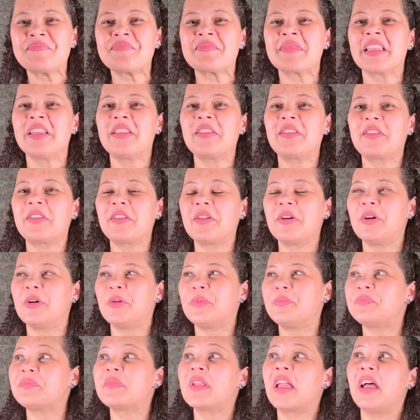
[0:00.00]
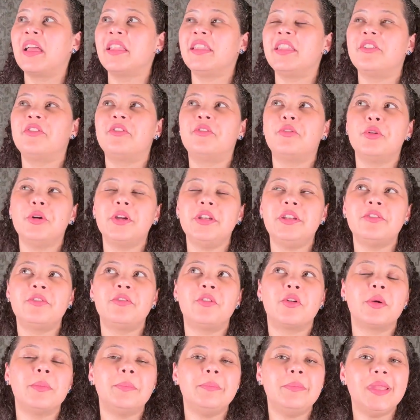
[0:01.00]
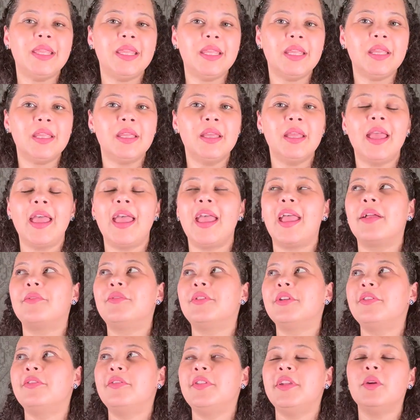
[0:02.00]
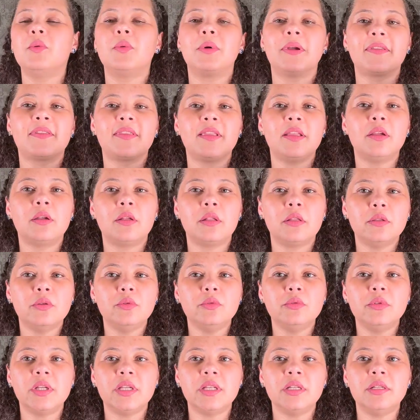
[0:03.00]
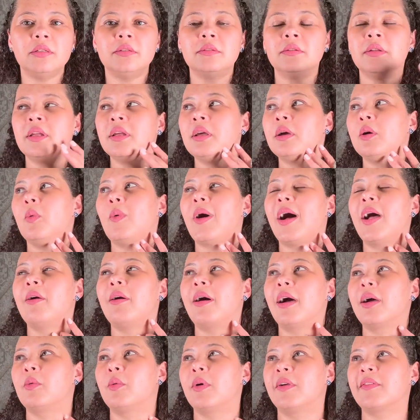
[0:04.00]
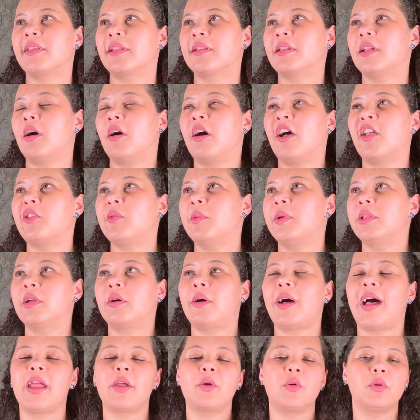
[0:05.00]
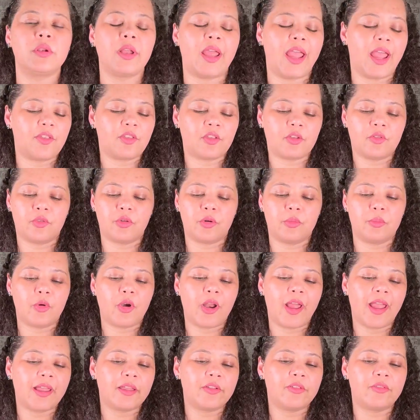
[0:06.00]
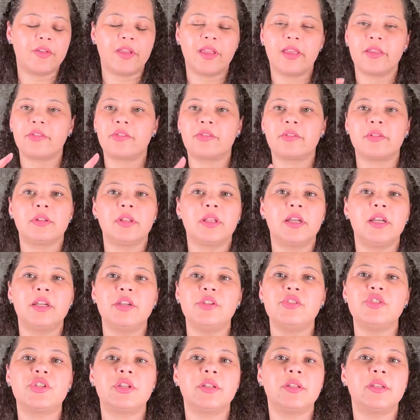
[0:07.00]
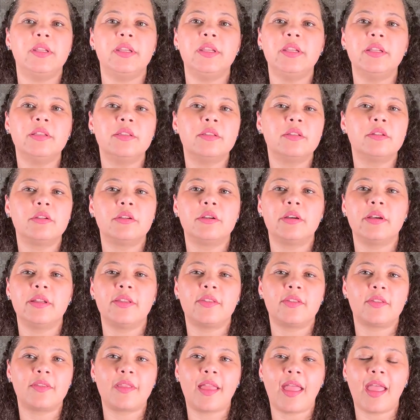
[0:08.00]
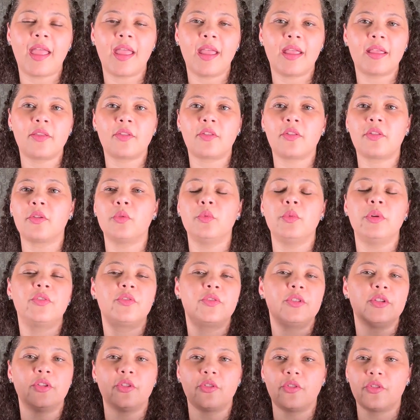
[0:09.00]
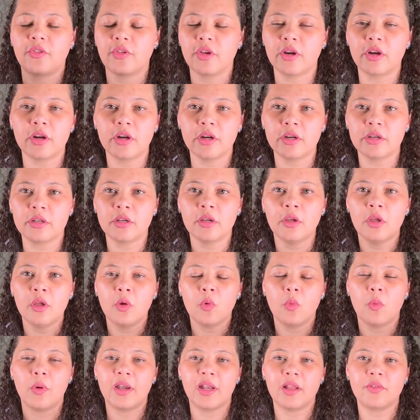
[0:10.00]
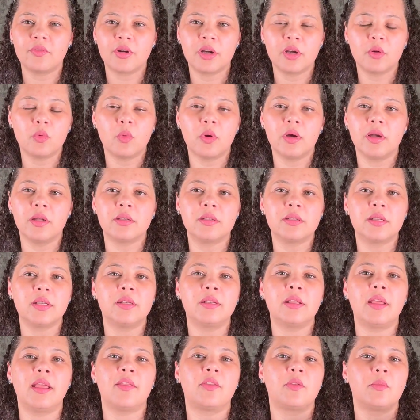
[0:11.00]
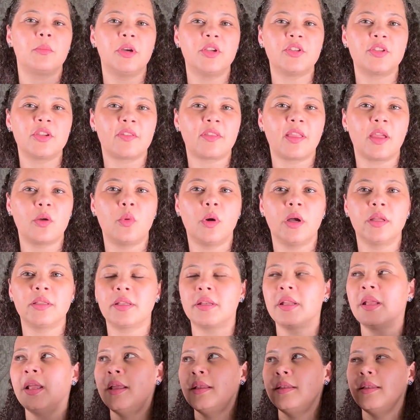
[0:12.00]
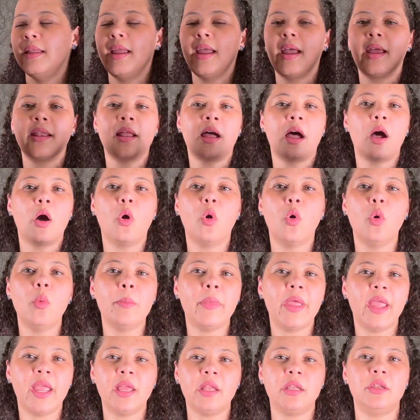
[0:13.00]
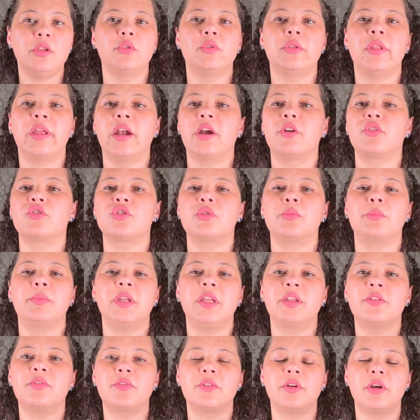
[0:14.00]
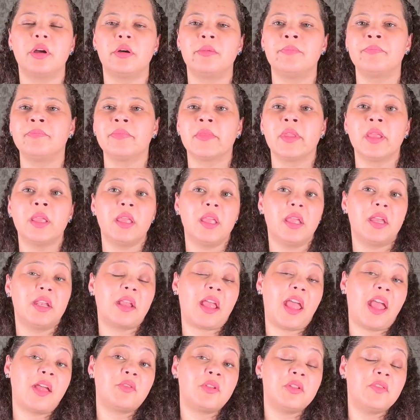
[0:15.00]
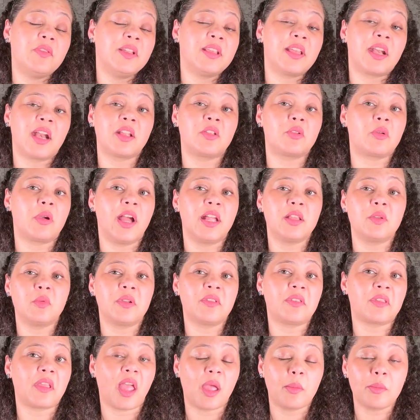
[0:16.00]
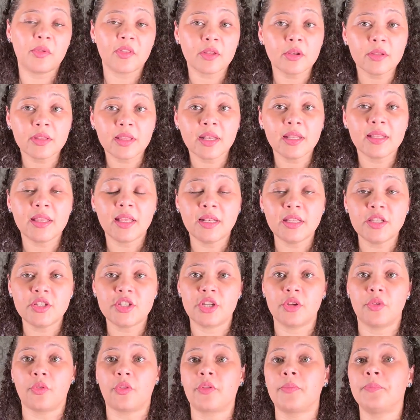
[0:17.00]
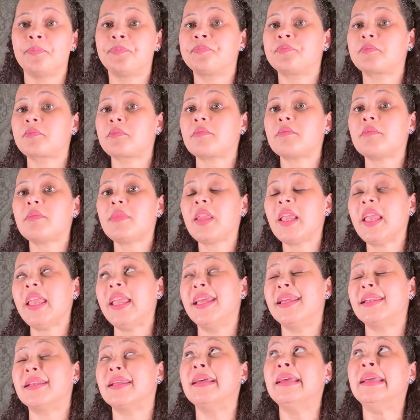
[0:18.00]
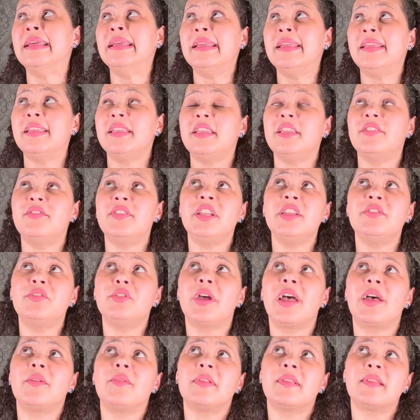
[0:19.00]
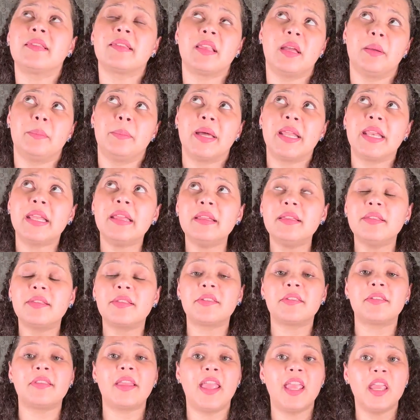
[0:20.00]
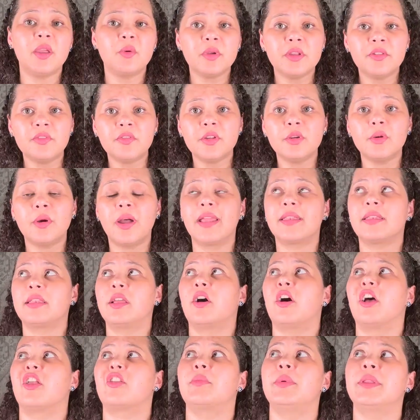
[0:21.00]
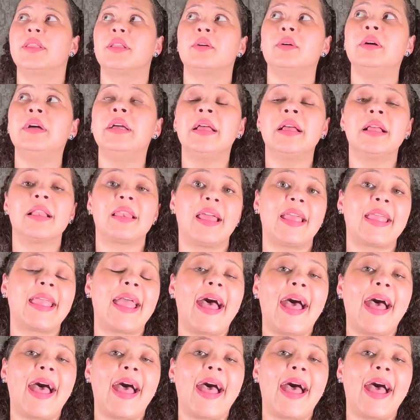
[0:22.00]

So the food for me, everything was included. While I was at the hospital, I could ask for breakfast, lunch, dinner, snacks, with dessert, whatever I wanted, as much as I wanted. They had a whole menu there to pick from, and everything that I tried was absolutely delicious. And even if you have somebody staying with you at the hospital, like I